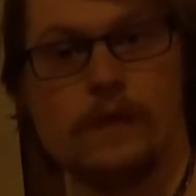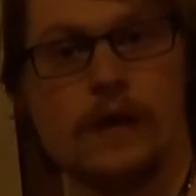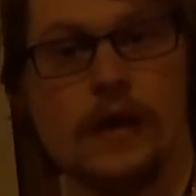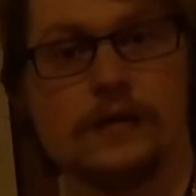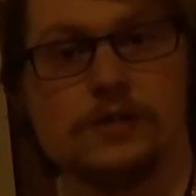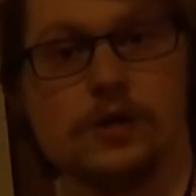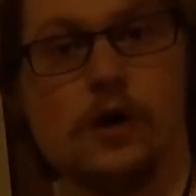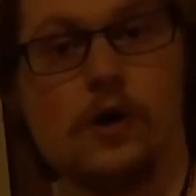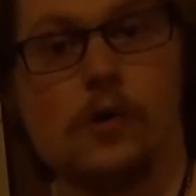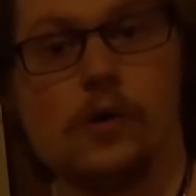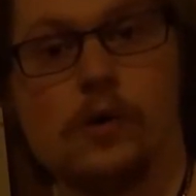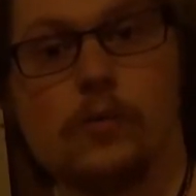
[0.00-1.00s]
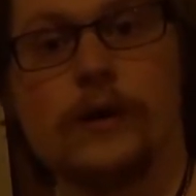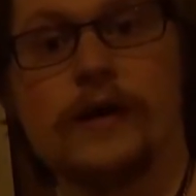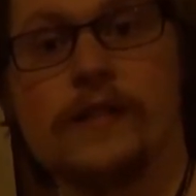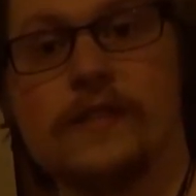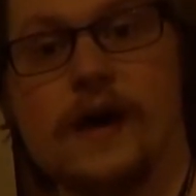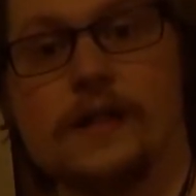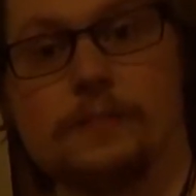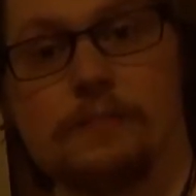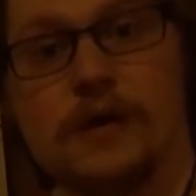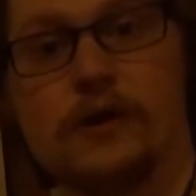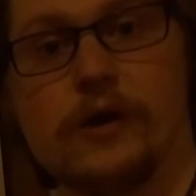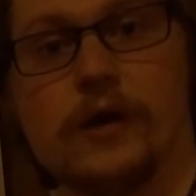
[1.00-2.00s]
And so we get that the
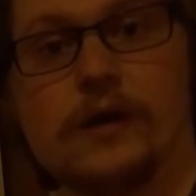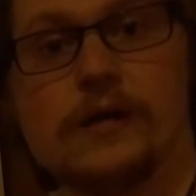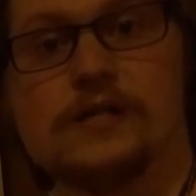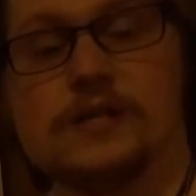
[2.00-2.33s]
period is